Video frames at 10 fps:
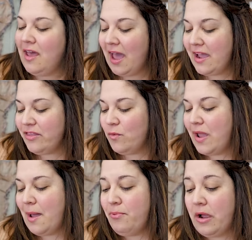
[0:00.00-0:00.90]
Either way,
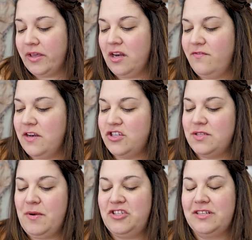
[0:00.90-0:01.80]
I'm probably gonna finish this
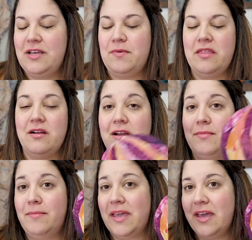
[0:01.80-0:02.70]
project up either on
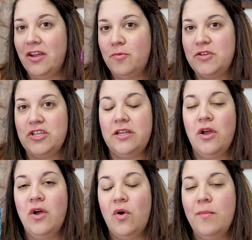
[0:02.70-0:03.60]
my mechanical machine
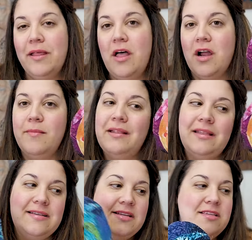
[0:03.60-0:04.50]
or my long arm, at
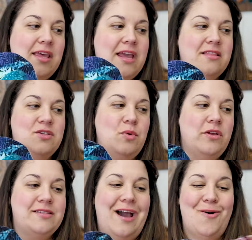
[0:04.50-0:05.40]
least until I get this one
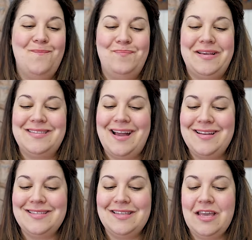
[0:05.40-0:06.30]
looked out, because
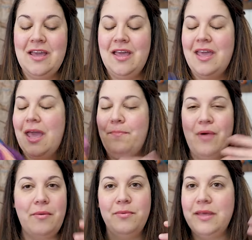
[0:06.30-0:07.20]
honestly, it
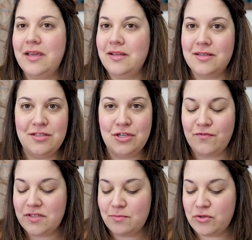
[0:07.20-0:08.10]
probably is due
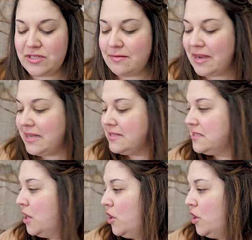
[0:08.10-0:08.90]
for some routine maintenance.